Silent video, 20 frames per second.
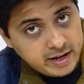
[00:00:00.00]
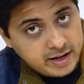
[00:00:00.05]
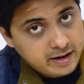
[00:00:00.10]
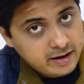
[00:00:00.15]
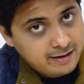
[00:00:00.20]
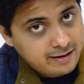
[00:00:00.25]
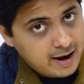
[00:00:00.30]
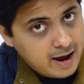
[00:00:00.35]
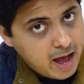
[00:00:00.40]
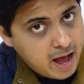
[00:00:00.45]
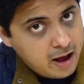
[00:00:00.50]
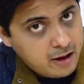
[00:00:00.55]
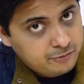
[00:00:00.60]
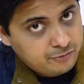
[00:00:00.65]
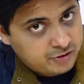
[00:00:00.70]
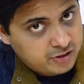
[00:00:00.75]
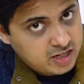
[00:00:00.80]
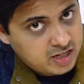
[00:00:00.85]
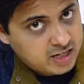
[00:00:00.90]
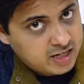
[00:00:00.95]
here i
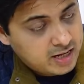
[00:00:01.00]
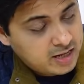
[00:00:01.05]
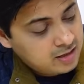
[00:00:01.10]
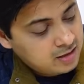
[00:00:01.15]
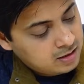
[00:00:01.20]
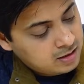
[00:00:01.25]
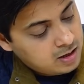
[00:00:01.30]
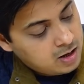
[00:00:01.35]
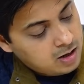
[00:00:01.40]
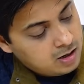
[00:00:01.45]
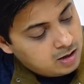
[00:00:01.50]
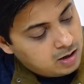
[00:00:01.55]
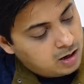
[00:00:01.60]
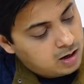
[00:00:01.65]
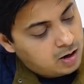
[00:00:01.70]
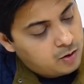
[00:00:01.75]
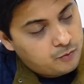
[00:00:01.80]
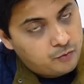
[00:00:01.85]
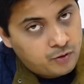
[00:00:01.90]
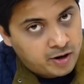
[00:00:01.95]
have taken
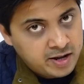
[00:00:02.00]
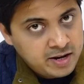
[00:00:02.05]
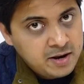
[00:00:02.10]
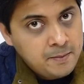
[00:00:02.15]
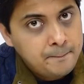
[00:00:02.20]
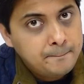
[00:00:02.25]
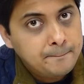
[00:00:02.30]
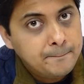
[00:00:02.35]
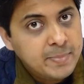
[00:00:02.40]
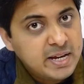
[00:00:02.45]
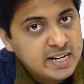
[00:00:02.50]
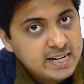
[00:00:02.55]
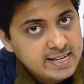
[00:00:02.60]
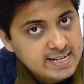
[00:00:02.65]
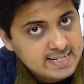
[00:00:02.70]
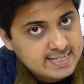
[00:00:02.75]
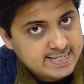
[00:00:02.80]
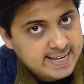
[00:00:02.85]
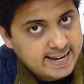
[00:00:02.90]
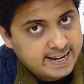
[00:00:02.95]
uh, 1
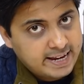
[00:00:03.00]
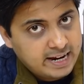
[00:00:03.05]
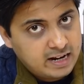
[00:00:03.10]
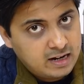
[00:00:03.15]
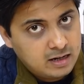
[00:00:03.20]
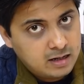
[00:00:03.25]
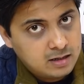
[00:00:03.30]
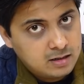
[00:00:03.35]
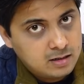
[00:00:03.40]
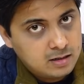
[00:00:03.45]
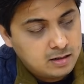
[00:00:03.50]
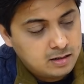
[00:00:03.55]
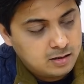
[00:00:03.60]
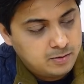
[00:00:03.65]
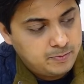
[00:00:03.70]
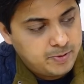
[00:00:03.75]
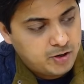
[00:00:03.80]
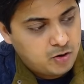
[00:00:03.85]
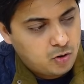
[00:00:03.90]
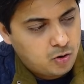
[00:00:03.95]
millisecond
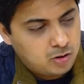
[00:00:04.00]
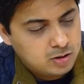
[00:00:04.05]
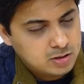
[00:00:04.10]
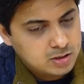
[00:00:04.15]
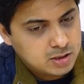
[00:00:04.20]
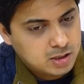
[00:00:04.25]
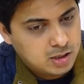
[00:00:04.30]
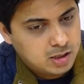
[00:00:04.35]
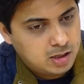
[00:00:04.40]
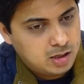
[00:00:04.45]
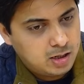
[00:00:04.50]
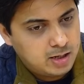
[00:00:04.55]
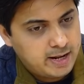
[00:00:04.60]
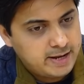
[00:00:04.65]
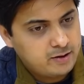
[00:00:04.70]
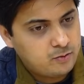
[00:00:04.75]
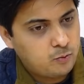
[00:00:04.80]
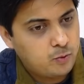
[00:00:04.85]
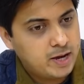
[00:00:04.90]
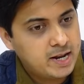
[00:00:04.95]
because uh,
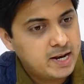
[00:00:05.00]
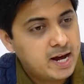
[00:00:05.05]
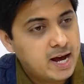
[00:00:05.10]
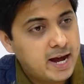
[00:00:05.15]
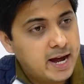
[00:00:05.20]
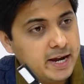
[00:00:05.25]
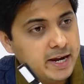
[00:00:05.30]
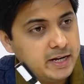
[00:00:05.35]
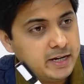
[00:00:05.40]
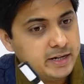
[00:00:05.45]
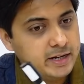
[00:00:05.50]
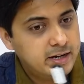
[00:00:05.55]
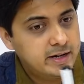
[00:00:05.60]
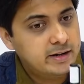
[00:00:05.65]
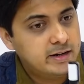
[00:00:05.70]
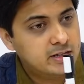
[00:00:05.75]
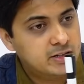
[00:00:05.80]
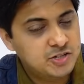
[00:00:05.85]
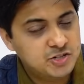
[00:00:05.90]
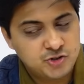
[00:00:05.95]
like when i
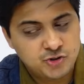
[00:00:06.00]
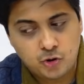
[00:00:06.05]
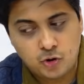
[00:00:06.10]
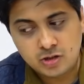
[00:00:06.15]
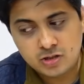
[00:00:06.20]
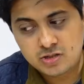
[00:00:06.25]
did the short